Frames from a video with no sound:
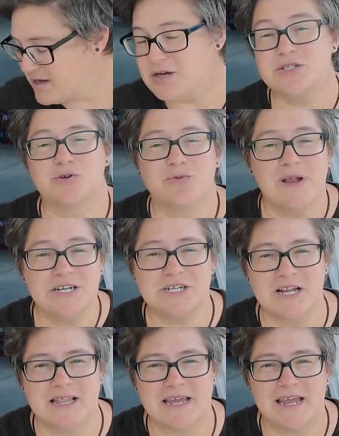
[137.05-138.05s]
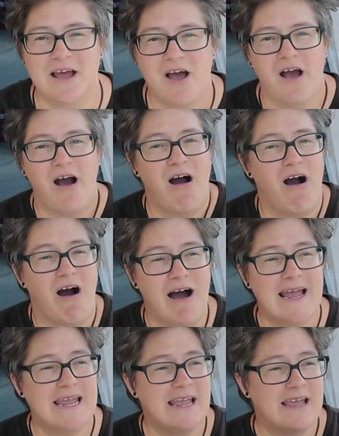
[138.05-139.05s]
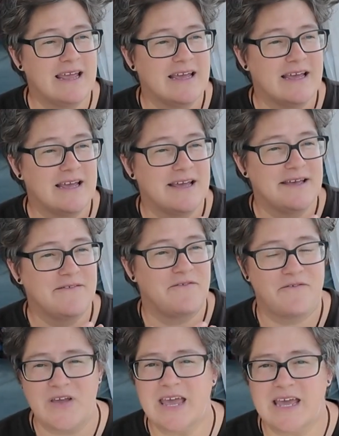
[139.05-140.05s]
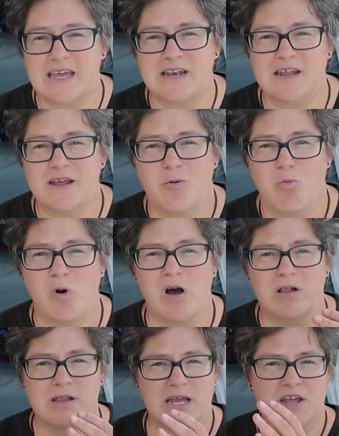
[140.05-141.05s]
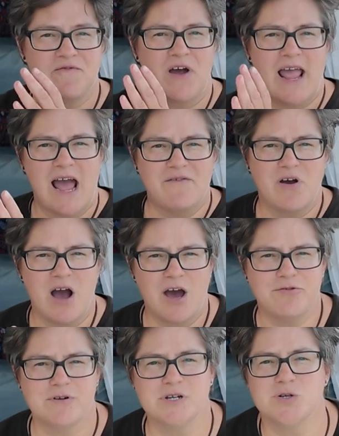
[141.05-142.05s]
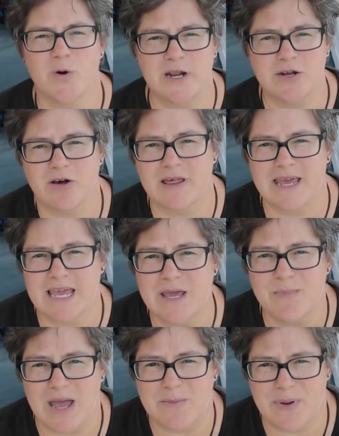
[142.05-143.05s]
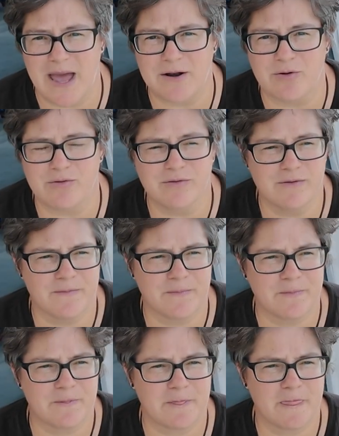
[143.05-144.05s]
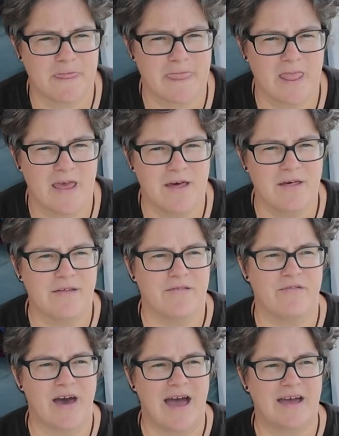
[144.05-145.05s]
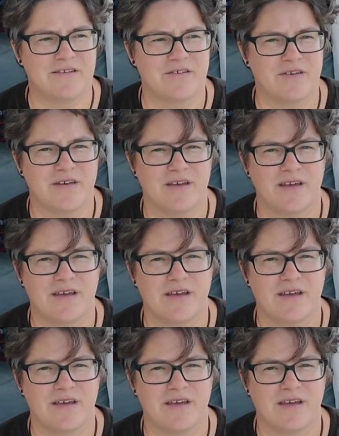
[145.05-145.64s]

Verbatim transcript: Because originally, I figured, well, if I have a $120 eBay panel, that